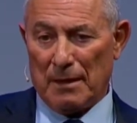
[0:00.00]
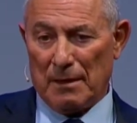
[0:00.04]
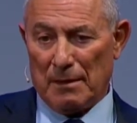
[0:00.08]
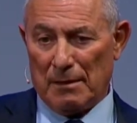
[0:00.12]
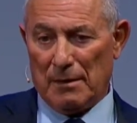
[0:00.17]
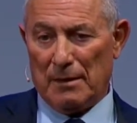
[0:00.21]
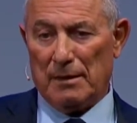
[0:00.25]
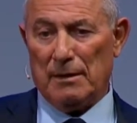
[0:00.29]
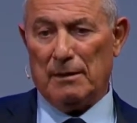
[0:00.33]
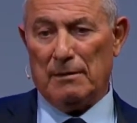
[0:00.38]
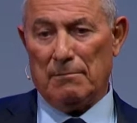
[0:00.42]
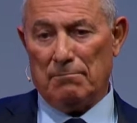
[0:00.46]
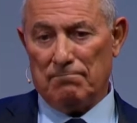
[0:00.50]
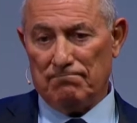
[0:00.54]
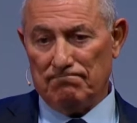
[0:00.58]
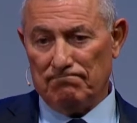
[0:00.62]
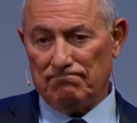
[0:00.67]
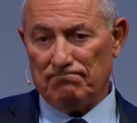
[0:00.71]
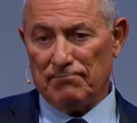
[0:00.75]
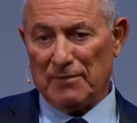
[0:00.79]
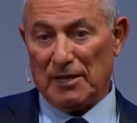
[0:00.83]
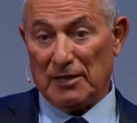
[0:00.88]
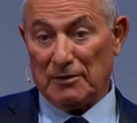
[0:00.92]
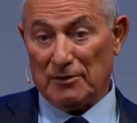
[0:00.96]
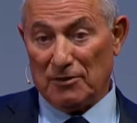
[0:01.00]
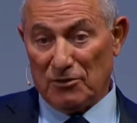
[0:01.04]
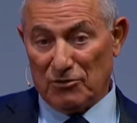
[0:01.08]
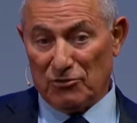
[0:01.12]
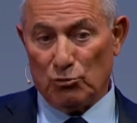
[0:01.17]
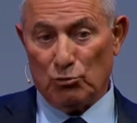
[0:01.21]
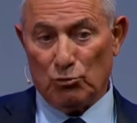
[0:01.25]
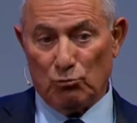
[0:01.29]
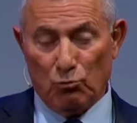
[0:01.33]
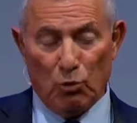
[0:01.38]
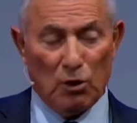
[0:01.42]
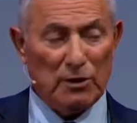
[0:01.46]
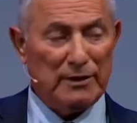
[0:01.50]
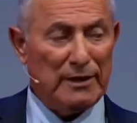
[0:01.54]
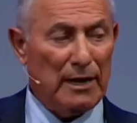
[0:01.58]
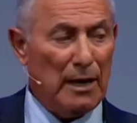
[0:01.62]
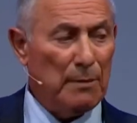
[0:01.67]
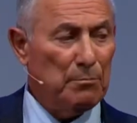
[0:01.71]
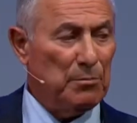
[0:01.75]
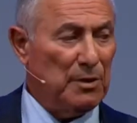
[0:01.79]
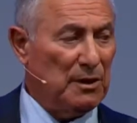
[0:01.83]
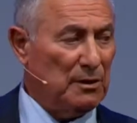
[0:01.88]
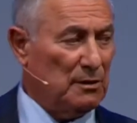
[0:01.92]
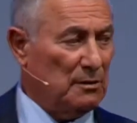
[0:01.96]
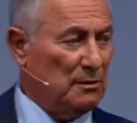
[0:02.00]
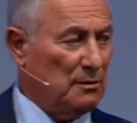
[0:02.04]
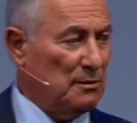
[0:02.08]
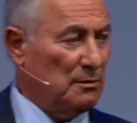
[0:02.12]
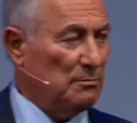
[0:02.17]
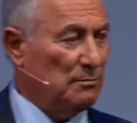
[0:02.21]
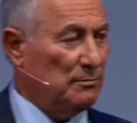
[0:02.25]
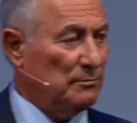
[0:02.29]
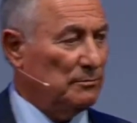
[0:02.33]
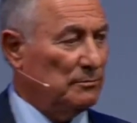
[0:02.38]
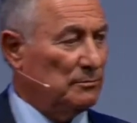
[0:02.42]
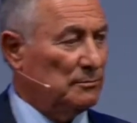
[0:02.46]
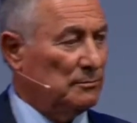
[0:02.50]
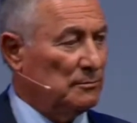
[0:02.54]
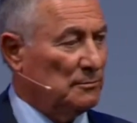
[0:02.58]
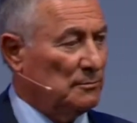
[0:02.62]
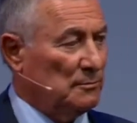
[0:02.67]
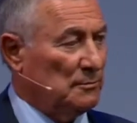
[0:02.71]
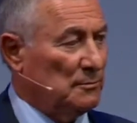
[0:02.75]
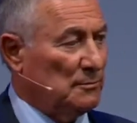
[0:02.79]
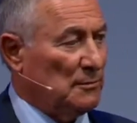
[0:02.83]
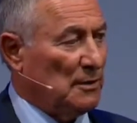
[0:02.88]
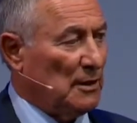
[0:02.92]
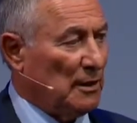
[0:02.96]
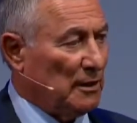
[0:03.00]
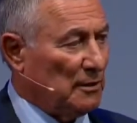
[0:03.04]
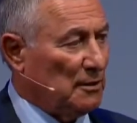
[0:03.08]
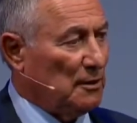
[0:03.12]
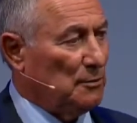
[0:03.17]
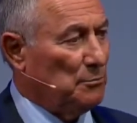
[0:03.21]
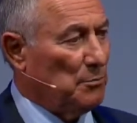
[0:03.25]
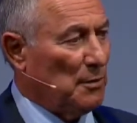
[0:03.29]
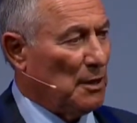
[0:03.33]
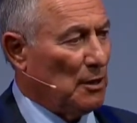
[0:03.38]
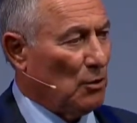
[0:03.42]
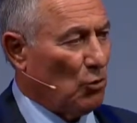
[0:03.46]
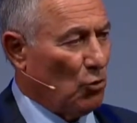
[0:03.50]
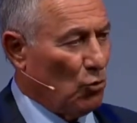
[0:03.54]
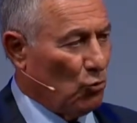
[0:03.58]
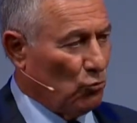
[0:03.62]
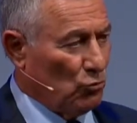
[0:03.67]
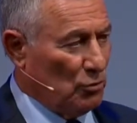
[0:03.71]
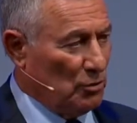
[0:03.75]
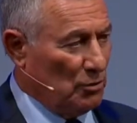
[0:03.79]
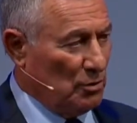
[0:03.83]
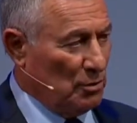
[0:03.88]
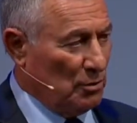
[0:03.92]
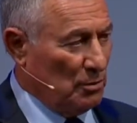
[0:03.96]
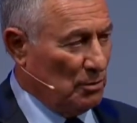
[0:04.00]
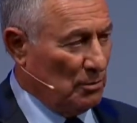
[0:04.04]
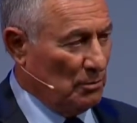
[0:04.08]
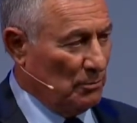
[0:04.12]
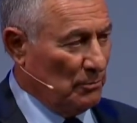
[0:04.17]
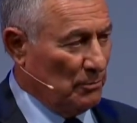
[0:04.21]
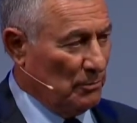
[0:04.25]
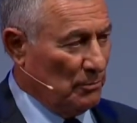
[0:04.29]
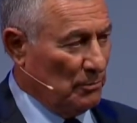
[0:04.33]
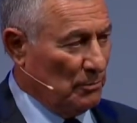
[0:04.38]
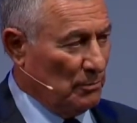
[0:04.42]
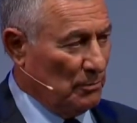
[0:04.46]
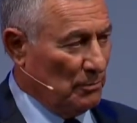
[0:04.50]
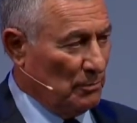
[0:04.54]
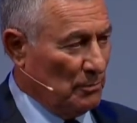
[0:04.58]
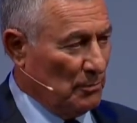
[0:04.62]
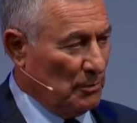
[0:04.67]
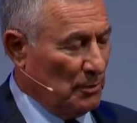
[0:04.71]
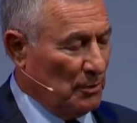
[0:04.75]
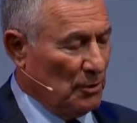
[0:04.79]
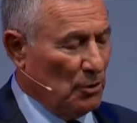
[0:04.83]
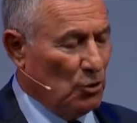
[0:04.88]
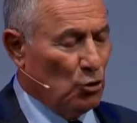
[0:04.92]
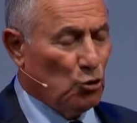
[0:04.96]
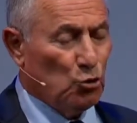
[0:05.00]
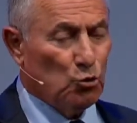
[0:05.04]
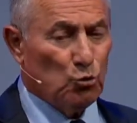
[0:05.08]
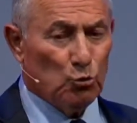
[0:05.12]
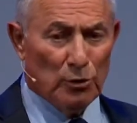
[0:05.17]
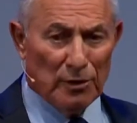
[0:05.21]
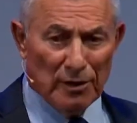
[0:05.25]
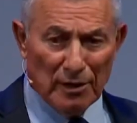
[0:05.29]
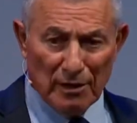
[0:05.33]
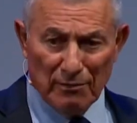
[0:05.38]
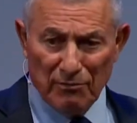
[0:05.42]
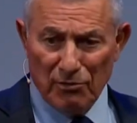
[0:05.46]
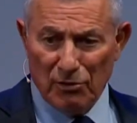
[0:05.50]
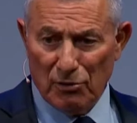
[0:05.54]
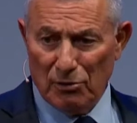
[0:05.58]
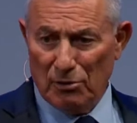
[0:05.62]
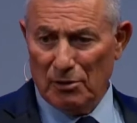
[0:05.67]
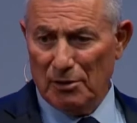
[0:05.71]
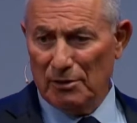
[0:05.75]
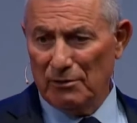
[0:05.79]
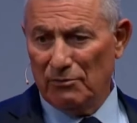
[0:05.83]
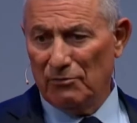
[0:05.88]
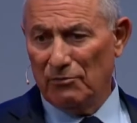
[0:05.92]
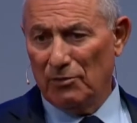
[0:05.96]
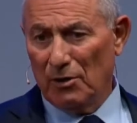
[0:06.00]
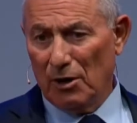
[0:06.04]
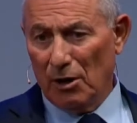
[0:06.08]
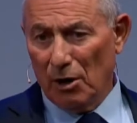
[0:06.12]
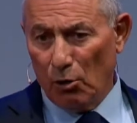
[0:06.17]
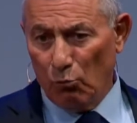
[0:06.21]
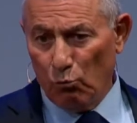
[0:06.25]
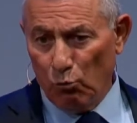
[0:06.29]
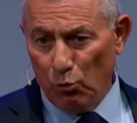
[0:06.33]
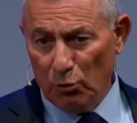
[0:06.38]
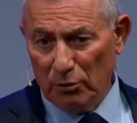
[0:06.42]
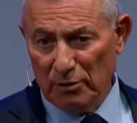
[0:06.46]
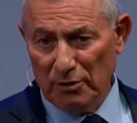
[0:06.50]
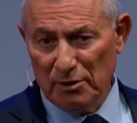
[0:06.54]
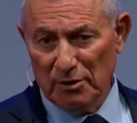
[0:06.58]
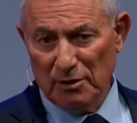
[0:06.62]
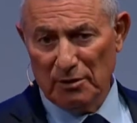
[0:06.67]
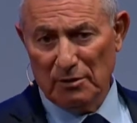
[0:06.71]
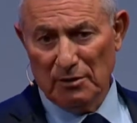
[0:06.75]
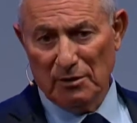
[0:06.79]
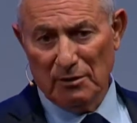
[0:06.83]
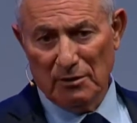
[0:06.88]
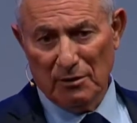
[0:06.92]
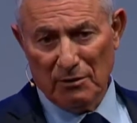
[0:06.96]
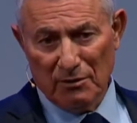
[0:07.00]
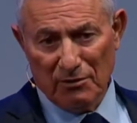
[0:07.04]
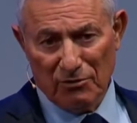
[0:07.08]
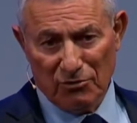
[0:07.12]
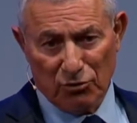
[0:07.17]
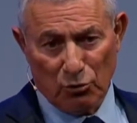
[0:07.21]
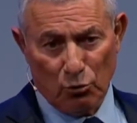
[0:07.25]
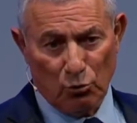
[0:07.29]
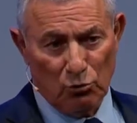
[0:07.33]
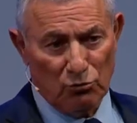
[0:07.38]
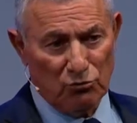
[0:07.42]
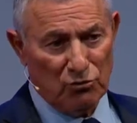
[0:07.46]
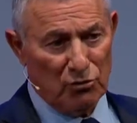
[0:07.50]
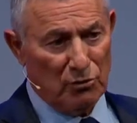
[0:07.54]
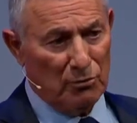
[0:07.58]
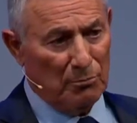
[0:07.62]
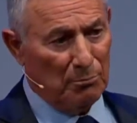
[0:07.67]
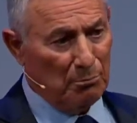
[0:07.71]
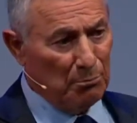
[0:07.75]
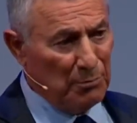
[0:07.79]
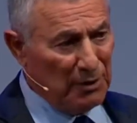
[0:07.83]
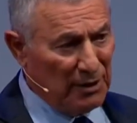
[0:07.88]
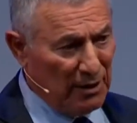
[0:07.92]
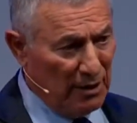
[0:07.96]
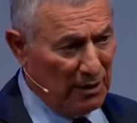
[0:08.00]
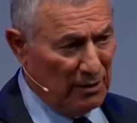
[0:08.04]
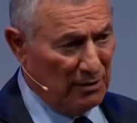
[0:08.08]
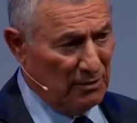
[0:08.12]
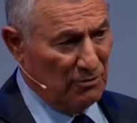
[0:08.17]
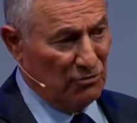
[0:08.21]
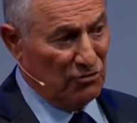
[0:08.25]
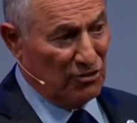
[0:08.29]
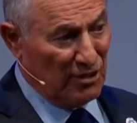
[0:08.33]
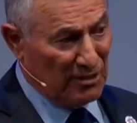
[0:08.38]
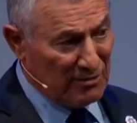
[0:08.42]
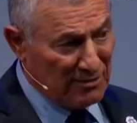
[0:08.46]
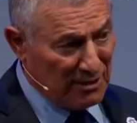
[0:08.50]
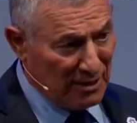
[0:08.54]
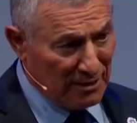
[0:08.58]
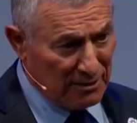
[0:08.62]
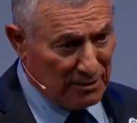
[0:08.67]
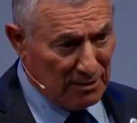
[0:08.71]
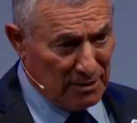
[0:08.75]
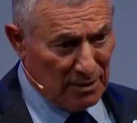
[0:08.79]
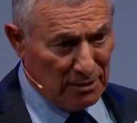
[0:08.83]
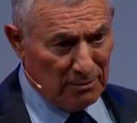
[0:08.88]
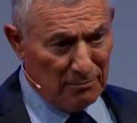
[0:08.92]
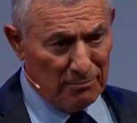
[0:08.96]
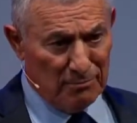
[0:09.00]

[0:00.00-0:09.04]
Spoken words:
and understood what happened, I did my oath to never leave a wounded soldier behind, just like that.